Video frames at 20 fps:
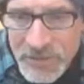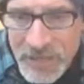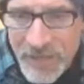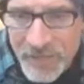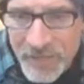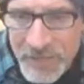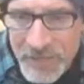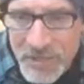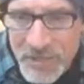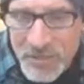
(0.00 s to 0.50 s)

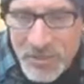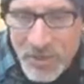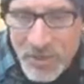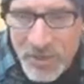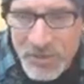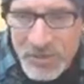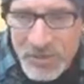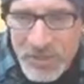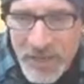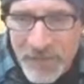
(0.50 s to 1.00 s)
7 years
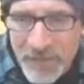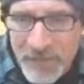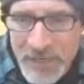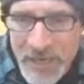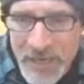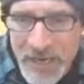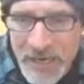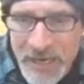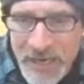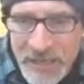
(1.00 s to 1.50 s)
old.
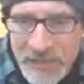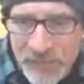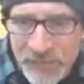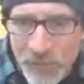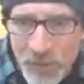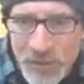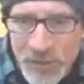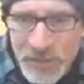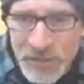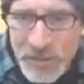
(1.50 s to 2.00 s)
78, I
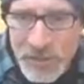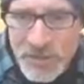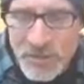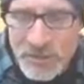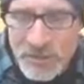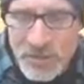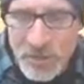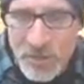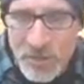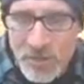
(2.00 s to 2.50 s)
was 14
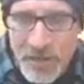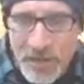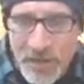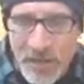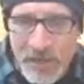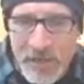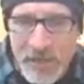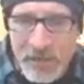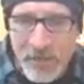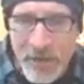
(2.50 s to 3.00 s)
years old.
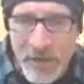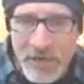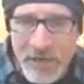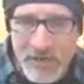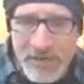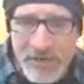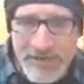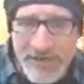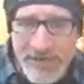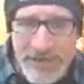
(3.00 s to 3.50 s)
I got into
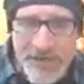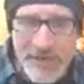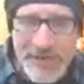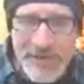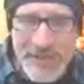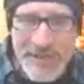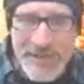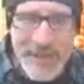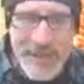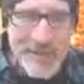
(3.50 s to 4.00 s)
radio in
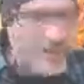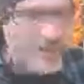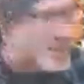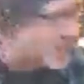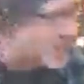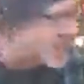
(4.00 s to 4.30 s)
77.